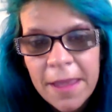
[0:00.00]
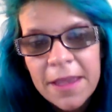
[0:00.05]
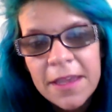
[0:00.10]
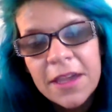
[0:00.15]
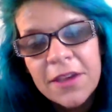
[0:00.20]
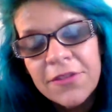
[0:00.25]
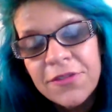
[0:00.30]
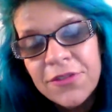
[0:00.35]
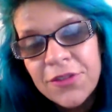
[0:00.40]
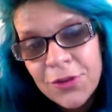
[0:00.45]

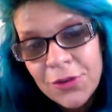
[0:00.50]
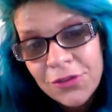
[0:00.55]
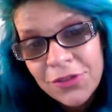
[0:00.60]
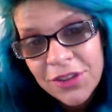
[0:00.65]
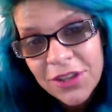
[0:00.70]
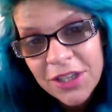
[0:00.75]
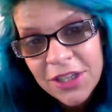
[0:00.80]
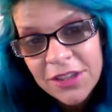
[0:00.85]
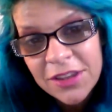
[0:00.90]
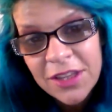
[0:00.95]
If you
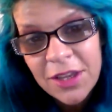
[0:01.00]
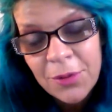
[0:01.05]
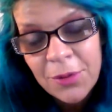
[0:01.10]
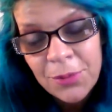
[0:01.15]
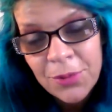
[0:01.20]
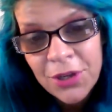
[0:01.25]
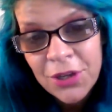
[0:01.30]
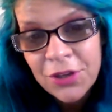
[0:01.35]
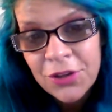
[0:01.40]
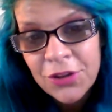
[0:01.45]
think that
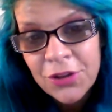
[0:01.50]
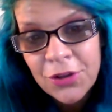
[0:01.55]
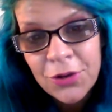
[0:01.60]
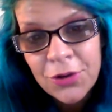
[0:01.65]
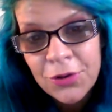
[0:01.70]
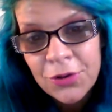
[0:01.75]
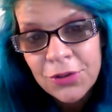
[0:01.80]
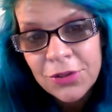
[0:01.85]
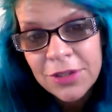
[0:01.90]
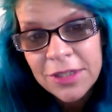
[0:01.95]
we are the
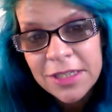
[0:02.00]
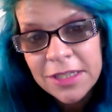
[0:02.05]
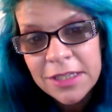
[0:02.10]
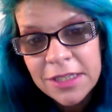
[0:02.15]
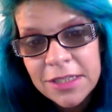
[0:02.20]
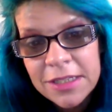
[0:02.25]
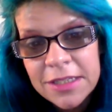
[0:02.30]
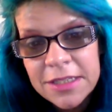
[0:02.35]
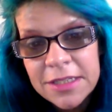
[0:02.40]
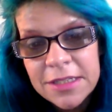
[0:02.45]
only
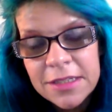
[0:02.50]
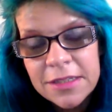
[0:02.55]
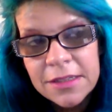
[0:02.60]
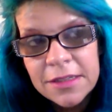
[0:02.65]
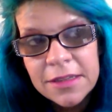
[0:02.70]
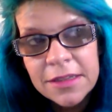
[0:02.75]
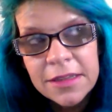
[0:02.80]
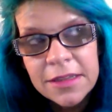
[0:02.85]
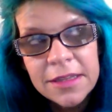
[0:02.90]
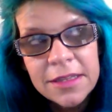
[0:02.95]

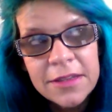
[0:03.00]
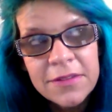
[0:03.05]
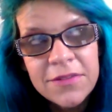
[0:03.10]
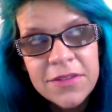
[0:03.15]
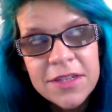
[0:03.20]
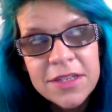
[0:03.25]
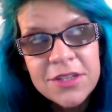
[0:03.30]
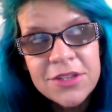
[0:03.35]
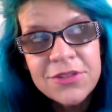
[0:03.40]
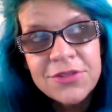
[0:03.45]

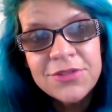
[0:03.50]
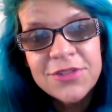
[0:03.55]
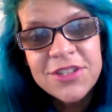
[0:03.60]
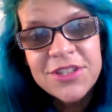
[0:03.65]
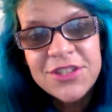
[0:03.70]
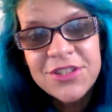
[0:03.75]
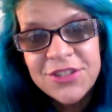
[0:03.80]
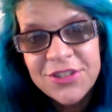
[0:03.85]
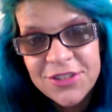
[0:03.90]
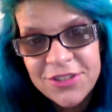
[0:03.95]
living
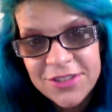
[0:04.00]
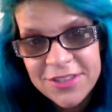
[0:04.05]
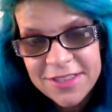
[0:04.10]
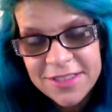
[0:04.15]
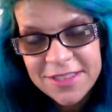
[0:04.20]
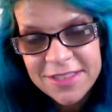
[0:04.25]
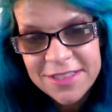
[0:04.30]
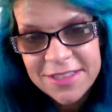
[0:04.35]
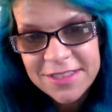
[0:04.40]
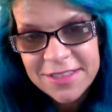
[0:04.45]

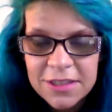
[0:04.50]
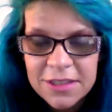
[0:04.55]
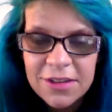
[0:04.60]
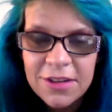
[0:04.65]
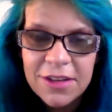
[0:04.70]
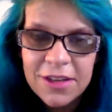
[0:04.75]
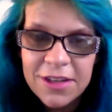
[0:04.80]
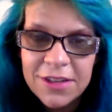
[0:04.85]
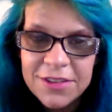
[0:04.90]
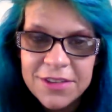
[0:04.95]
creatures
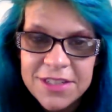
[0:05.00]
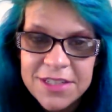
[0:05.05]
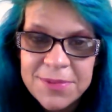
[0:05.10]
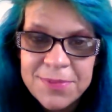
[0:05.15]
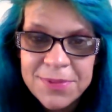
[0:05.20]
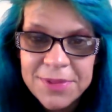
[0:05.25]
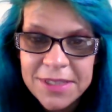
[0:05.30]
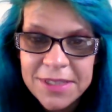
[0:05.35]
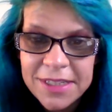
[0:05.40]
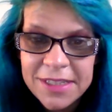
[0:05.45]
on this
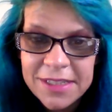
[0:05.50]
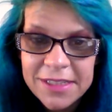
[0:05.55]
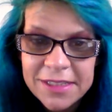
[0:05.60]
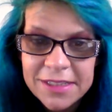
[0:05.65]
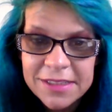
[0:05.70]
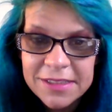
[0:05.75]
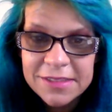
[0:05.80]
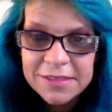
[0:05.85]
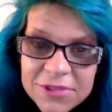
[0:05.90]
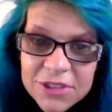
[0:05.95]

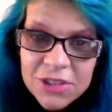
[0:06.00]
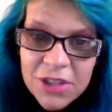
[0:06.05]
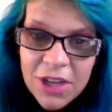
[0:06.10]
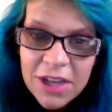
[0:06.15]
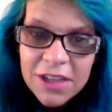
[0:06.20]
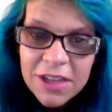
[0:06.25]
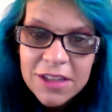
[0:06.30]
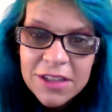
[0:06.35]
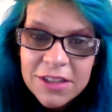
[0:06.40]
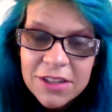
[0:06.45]
planet.
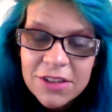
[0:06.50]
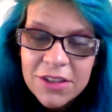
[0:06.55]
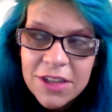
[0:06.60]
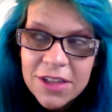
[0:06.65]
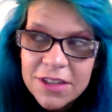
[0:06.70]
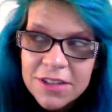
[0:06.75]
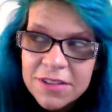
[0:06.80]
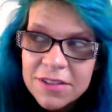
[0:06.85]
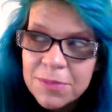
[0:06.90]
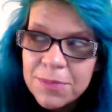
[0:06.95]
A
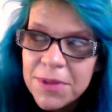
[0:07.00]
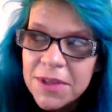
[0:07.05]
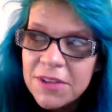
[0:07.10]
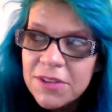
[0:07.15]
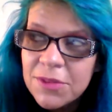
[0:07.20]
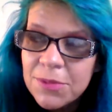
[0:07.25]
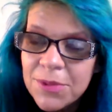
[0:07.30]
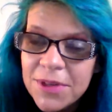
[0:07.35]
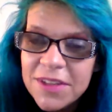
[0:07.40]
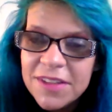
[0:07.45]
lot of
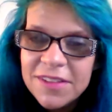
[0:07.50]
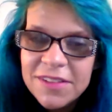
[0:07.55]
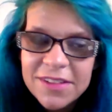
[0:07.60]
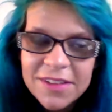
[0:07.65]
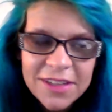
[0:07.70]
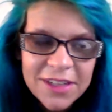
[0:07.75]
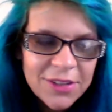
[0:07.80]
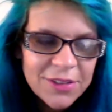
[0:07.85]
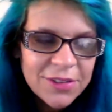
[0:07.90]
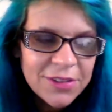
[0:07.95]
space
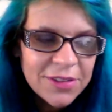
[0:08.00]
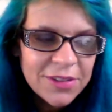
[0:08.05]
wasted out